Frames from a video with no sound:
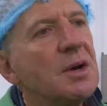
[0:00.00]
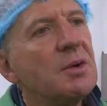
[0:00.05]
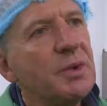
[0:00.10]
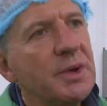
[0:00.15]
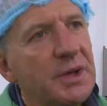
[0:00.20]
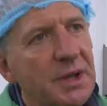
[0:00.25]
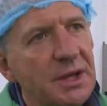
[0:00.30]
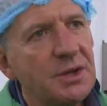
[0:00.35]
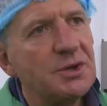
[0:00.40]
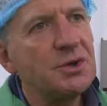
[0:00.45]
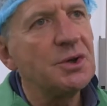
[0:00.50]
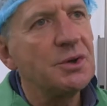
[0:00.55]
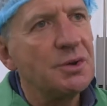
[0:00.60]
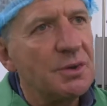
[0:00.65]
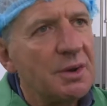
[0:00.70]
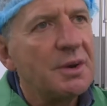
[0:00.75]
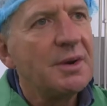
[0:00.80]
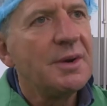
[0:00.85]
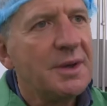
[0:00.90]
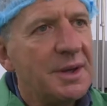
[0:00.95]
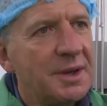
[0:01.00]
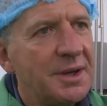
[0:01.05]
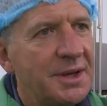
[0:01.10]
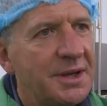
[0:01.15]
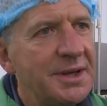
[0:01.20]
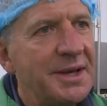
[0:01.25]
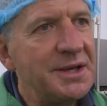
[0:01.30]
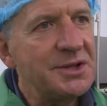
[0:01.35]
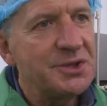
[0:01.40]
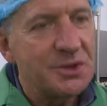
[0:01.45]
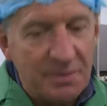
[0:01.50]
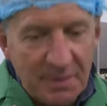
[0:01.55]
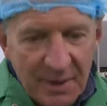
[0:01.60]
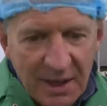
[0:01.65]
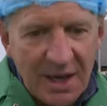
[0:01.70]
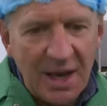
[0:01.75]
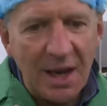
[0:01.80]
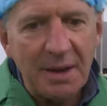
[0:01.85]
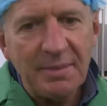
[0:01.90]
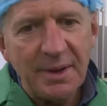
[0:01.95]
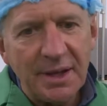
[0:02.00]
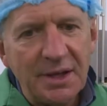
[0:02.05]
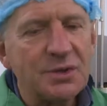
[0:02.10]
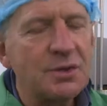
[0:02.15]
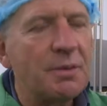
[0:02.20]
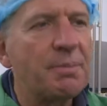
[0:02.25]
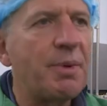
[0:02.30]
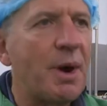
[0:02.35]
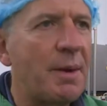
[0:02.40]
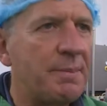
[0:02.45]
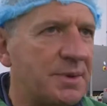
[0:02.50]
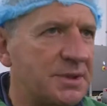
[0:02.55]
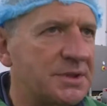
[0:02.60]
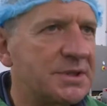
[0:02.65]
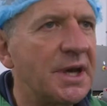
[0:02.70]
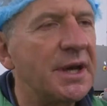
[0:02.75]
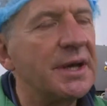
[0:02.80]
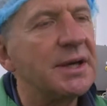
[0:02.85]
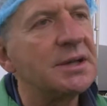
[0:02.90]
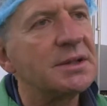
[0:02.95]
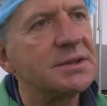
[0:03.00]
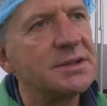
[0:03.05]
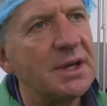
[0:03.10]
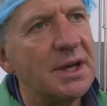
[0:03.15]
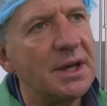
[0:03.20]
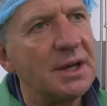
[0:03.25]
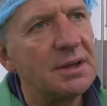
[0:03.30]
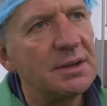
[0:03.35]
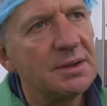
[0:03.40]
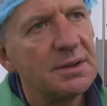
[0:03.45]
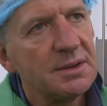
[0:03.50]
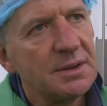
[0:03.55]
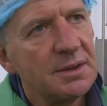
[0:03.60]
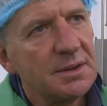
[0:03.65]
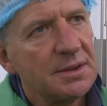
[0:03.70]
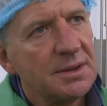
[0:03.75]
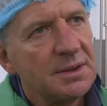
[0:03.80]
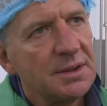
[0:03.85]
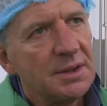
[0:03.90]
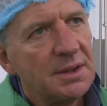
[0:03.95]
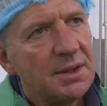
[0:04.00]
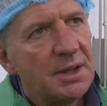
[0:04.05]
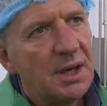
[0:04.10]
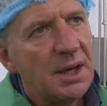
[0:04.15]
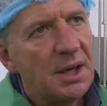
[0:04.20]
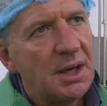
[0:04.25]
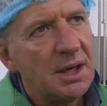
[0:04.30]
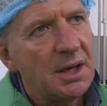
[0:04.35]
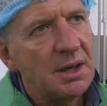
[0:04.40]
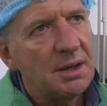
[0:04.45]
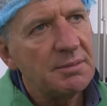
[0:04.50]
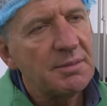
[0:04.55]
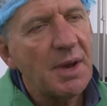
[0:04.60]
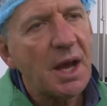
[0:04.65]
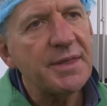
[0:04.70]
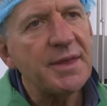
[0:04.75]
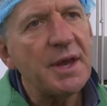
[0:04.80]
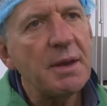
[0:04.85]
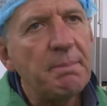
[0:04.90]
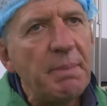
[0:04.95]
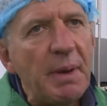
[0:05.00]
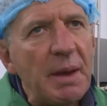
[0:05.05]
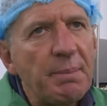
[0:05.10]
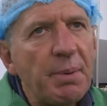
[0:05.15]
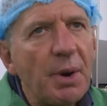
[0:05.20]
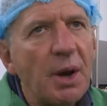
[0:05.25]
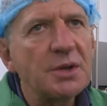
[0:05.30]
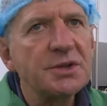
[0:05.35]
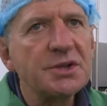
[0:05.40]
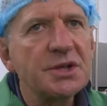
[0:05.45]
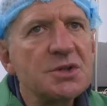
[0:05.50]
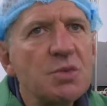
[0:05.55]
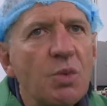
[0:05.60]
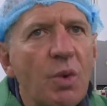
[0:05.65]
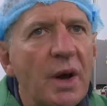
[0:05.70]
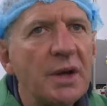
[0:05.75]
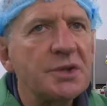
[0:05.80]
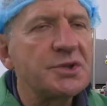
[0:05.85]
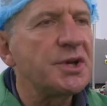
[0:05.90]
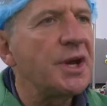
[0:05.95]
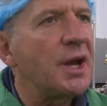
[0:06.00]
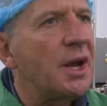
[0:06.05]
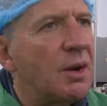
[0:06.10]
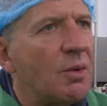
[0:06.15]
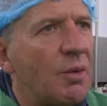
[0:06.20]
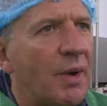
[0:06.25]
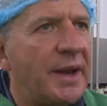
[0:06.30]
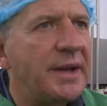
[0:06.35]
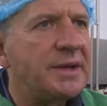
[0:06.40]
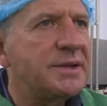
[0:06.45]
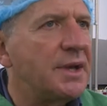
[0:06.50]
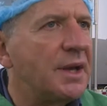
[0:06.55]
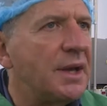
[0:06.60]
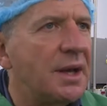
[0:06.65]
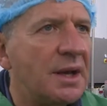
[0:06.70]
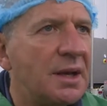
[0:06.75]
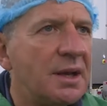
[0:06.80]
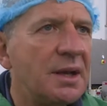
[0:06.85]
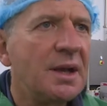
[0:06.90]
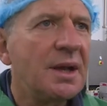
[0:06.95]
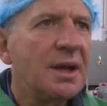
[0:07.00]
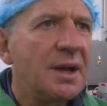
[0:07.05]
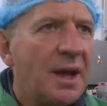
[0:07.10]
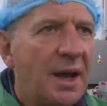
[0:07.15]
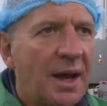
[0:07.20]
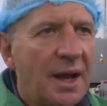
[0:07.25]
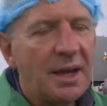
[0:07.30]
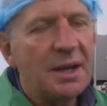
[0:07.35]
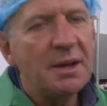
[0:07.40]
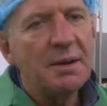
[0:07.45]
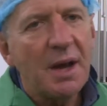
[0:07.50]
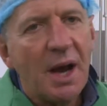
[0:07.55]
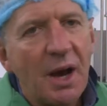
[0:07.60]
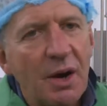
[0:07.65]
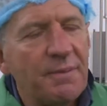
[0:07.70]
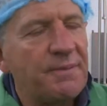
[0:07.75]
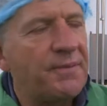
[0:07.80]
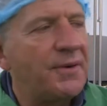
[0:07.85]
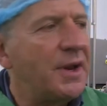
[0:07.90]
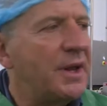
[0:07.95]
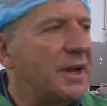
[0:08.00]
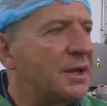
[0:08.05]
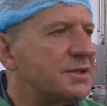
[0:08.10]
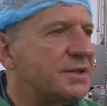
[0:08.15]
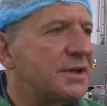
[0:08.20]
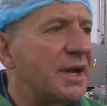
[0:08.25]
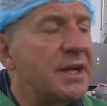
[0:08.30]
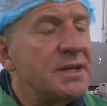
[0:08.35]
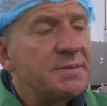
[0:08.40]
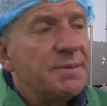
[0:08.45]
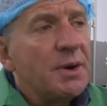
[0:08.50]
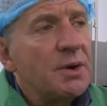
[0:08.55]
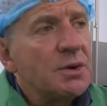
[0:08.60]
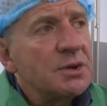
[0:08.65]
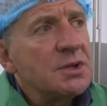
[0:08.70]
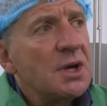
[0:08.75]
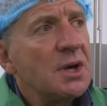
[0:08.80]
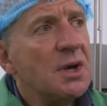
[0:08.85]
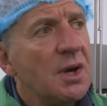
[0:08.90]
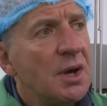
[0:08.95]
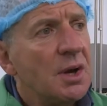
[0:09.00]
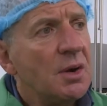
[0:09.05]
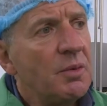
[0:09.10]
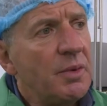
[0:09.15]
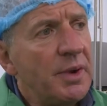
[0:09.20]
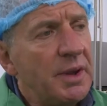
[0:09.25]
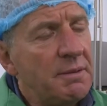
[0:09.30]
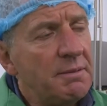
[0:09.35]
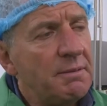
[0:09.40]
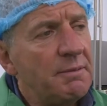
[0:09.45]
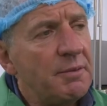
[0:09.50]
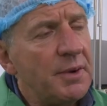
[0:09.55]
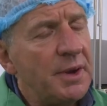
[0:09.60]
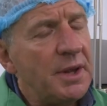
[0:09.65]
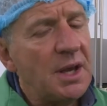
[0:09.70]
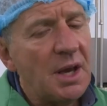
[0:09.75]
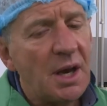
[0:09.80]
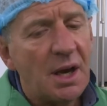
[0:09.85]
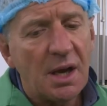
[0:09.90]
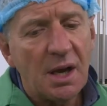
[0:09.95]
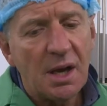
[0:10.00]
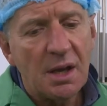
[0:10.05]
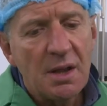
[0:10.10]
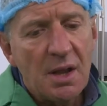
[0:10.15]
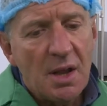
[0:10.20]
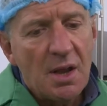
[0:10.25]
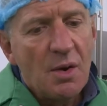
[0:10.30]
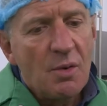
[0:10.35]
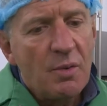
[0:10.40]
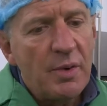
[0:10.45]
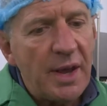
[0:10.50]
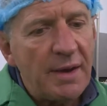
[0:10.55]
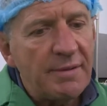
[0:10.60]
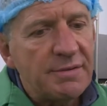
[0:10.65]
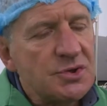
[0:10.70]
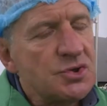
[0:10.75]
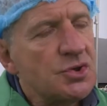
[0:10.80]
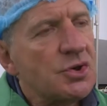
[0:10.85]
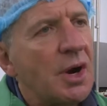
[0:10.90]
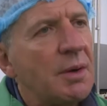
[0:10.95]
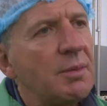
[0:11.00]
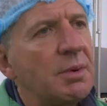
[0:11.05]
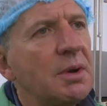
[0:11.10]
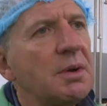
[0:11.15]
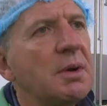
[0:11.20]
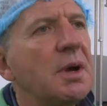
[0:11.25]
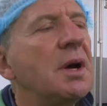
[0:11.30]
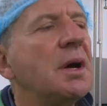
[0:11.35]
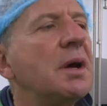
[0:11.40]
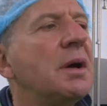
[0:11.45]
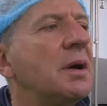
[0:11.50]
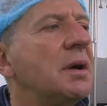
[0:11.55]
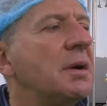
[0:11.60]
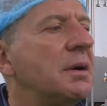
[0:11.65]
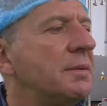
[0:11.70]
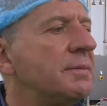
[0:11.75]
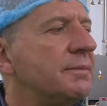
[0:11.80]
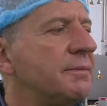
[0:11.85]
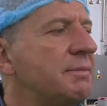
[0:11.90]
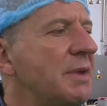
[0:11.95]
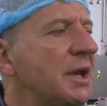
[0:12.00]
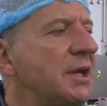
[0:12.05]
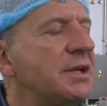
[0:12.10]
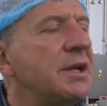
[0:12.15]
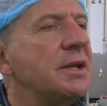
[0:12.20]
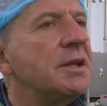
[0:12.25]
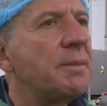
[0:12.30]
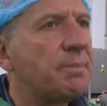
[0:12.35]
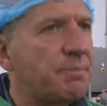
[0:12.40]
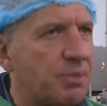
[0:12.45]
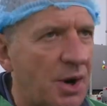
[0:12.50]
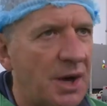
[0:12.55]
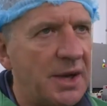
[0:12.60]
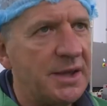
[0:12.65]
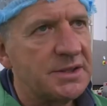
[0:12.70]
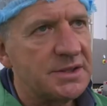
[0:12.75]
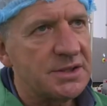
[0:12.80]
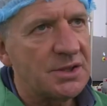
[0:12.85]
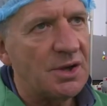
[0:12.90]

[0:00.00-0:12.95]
it needs to become into proper sales now. I think people are just watching and waiting, and hopefully it stays, because we have trouble meeting the price